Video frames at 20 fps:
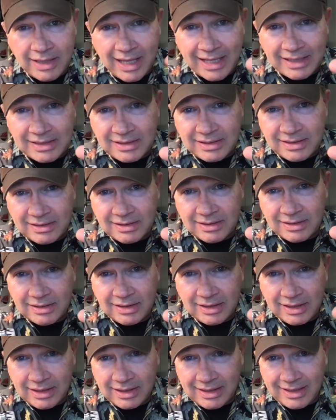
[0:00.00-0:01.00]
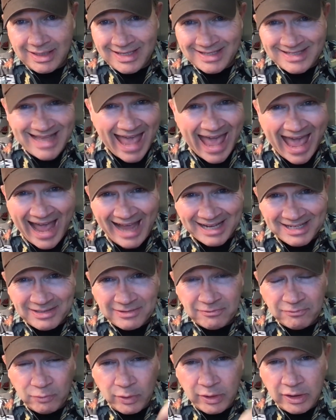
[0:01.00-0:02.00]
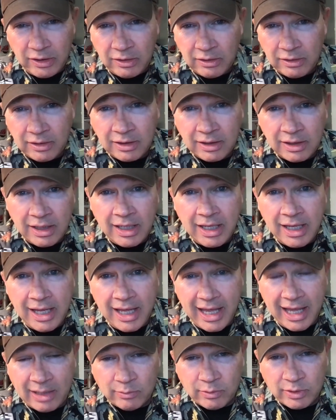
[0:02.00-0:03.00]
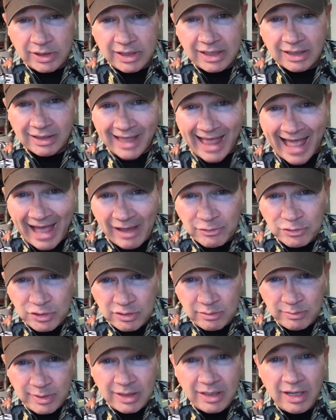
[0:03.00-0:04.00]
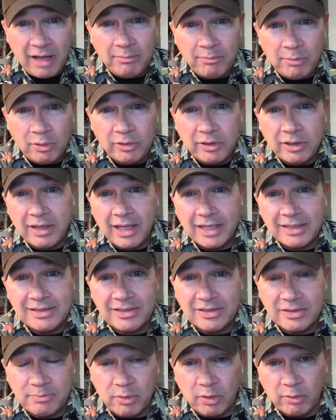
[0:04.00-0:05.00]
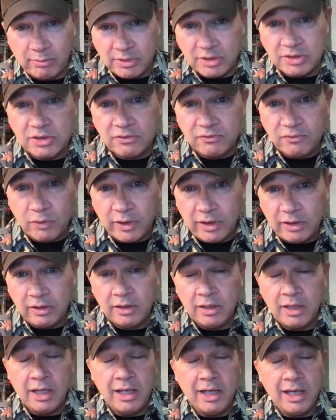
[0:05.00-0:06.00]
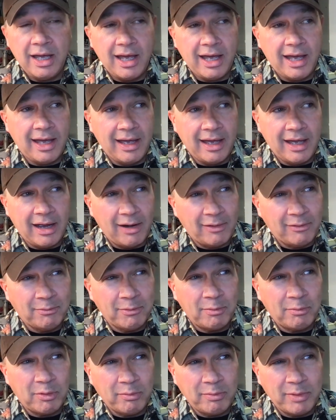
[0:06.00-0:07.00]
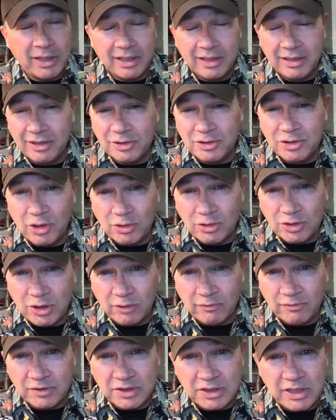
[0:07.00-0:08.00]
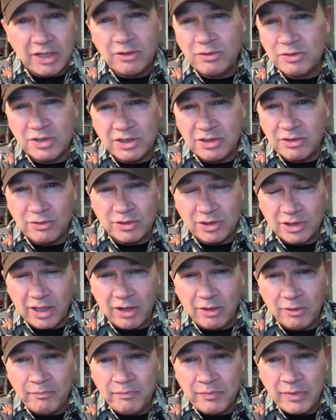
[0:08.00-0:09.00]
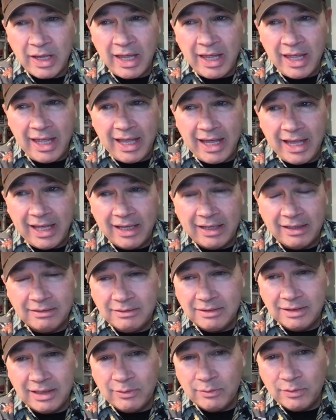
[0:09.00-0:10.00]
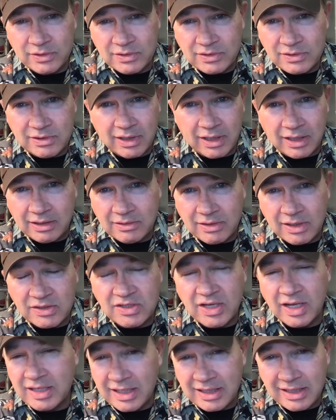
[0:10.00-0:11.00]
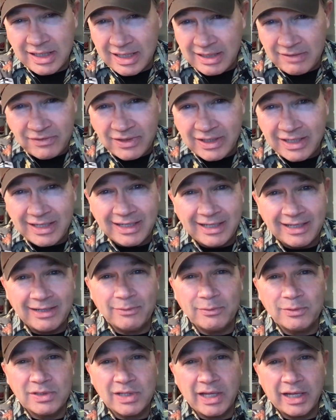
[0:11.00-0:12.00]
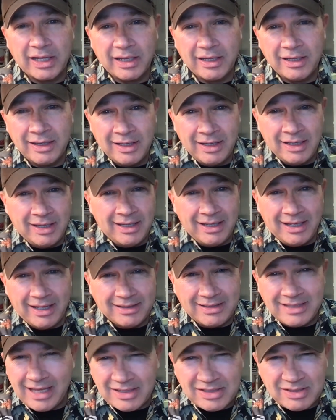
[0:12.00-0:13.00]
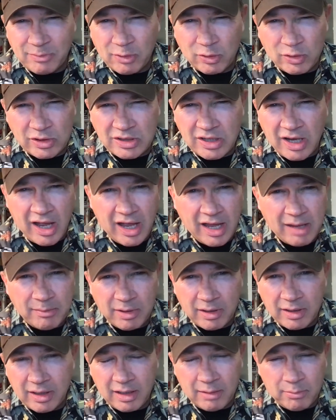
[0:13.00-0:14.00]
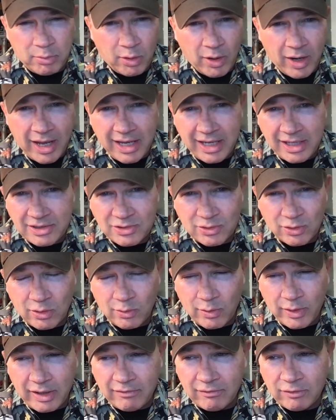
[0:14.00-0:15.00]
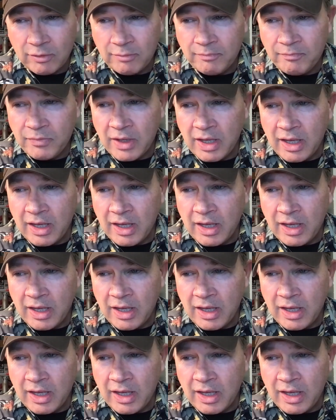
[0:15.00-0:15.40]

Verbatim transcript: that's His active will, and when He allows you to be humbled, that's His permissive will. Uh, I remember being in a church service years and years ago, and it was a, a Sunday evening, and it was like a a testimony time, a, a praise or whatever